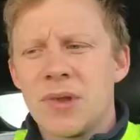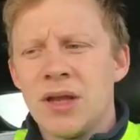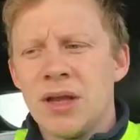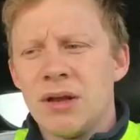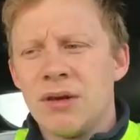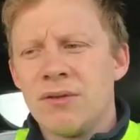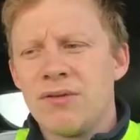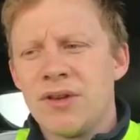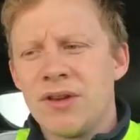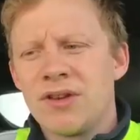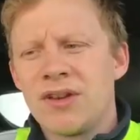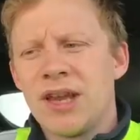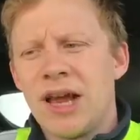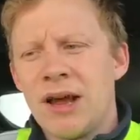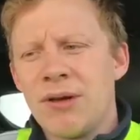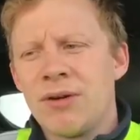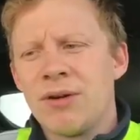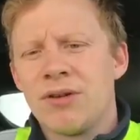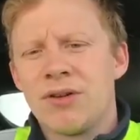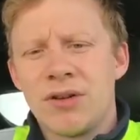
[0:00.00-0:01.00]
if this
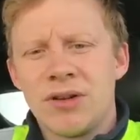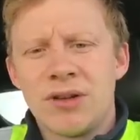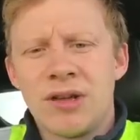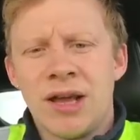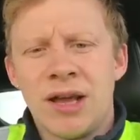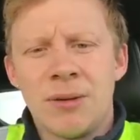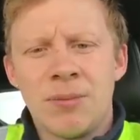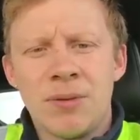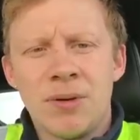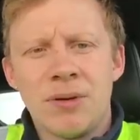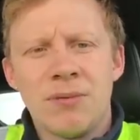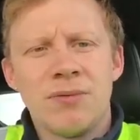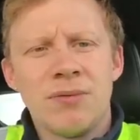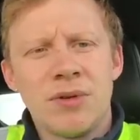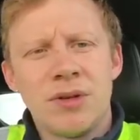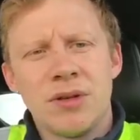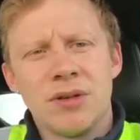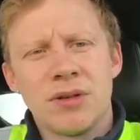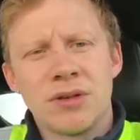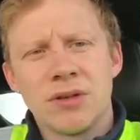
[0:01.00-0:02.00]
carries on to happening
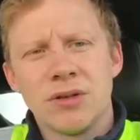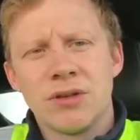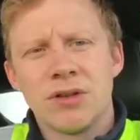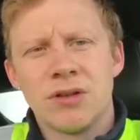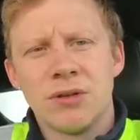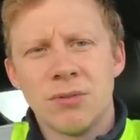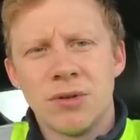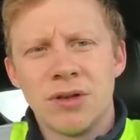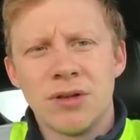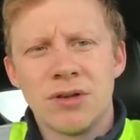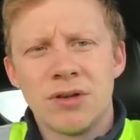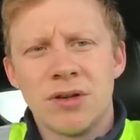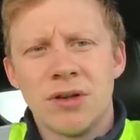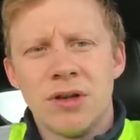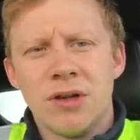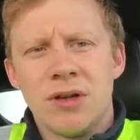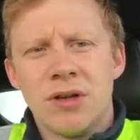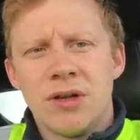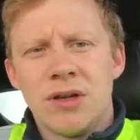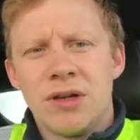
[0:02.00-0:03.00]
to customers
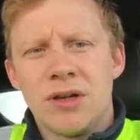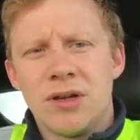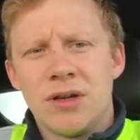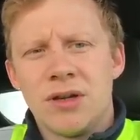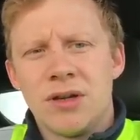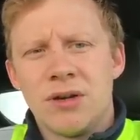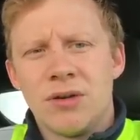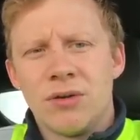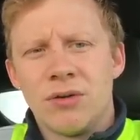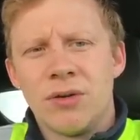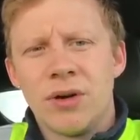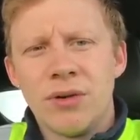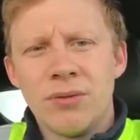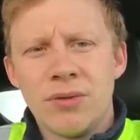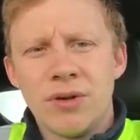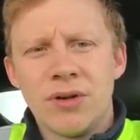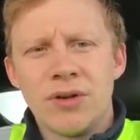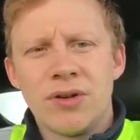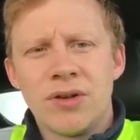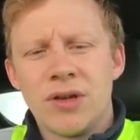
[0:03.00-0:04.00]
or
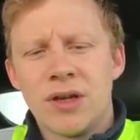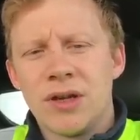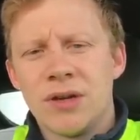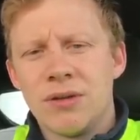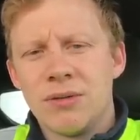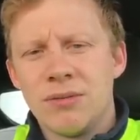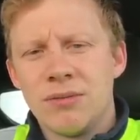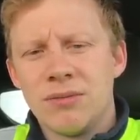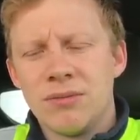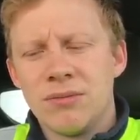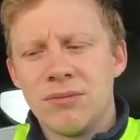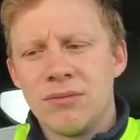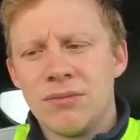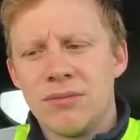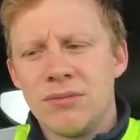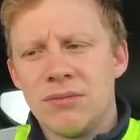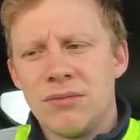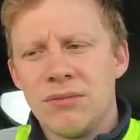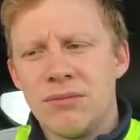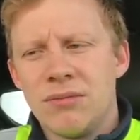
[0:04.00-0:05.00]
owners, the
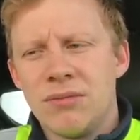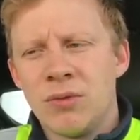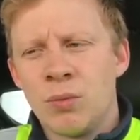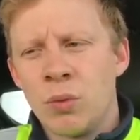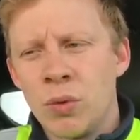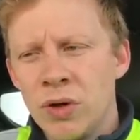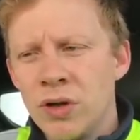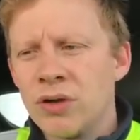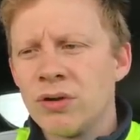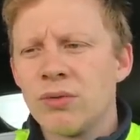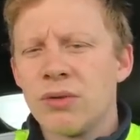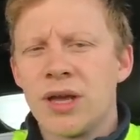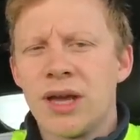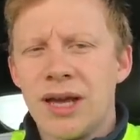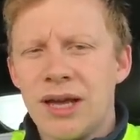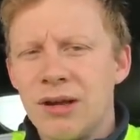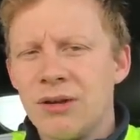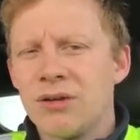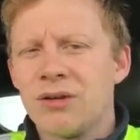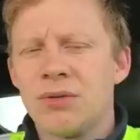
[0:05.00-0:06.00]
word will get
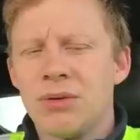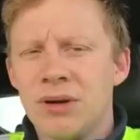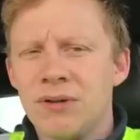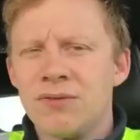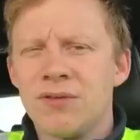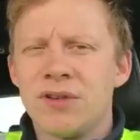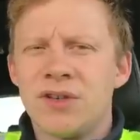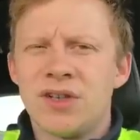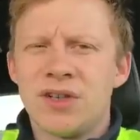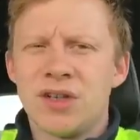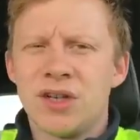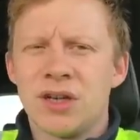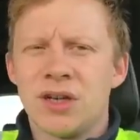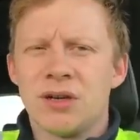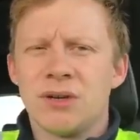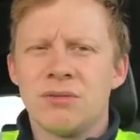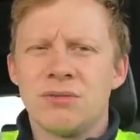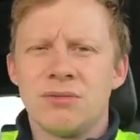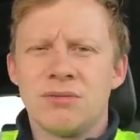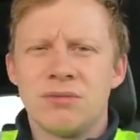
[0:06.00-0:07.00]
out to average
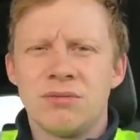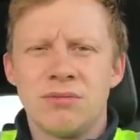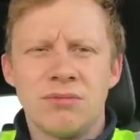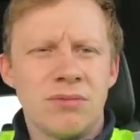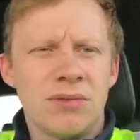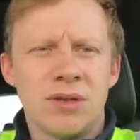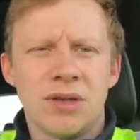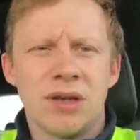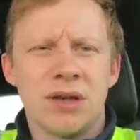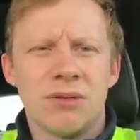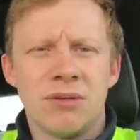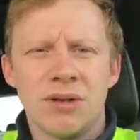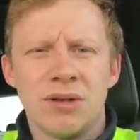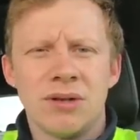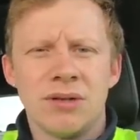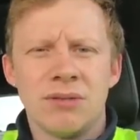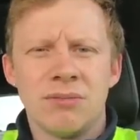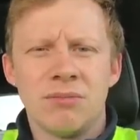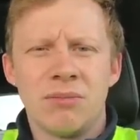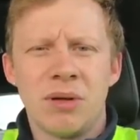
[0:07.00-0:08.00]
Joe,
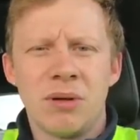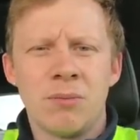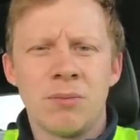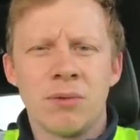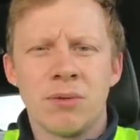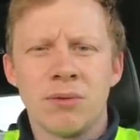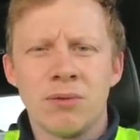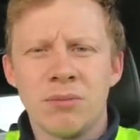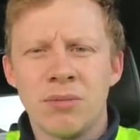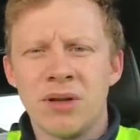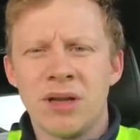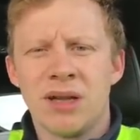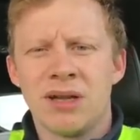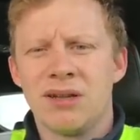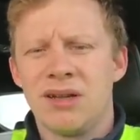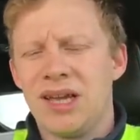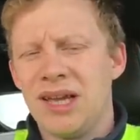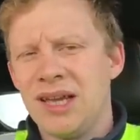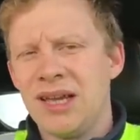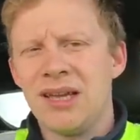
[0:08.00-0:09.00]
and people will be
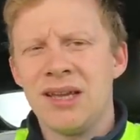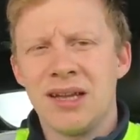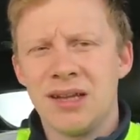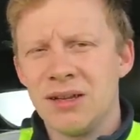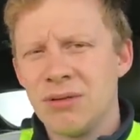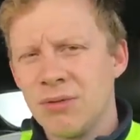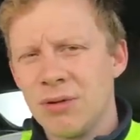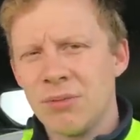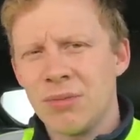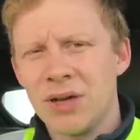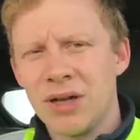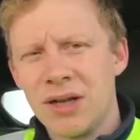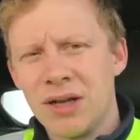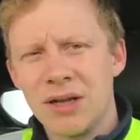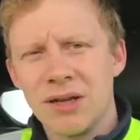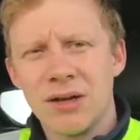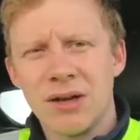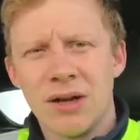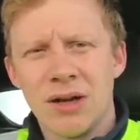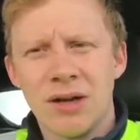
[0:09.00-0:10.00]
like, hey, I don't want to buy
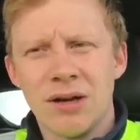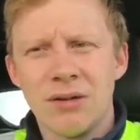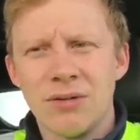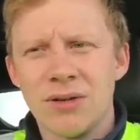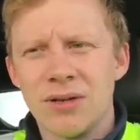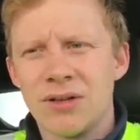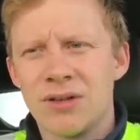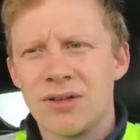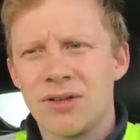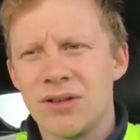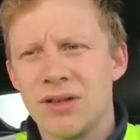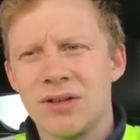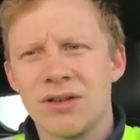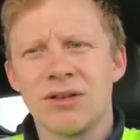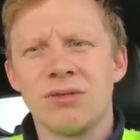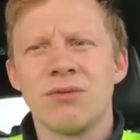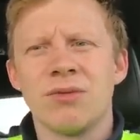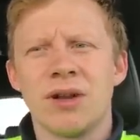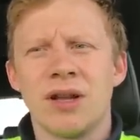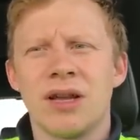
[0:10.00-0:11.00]
that car, it's
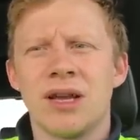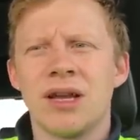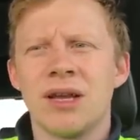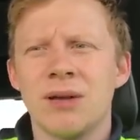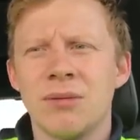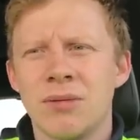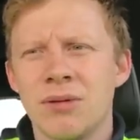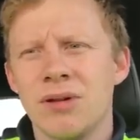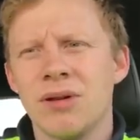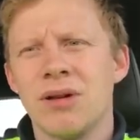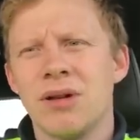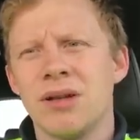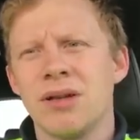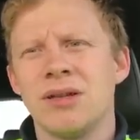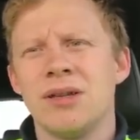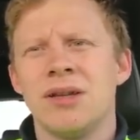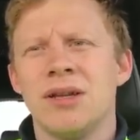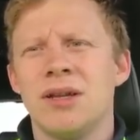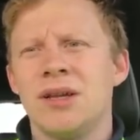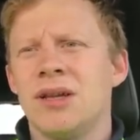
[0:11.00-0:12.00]
unreliable,
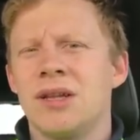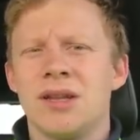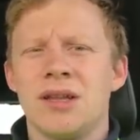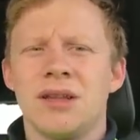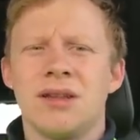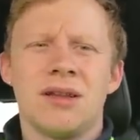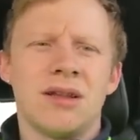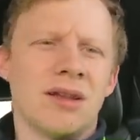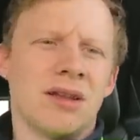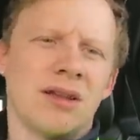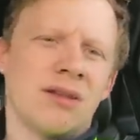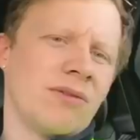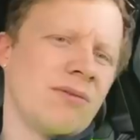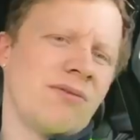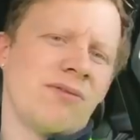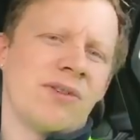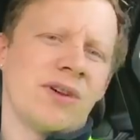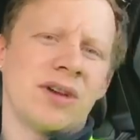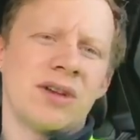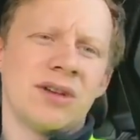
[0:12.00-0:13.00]
and the
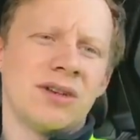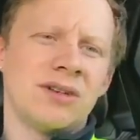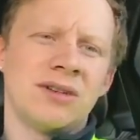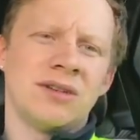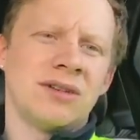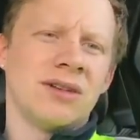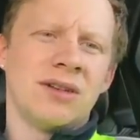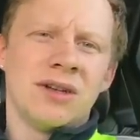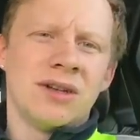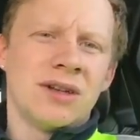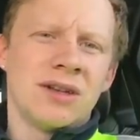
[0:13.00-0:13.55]
fucking,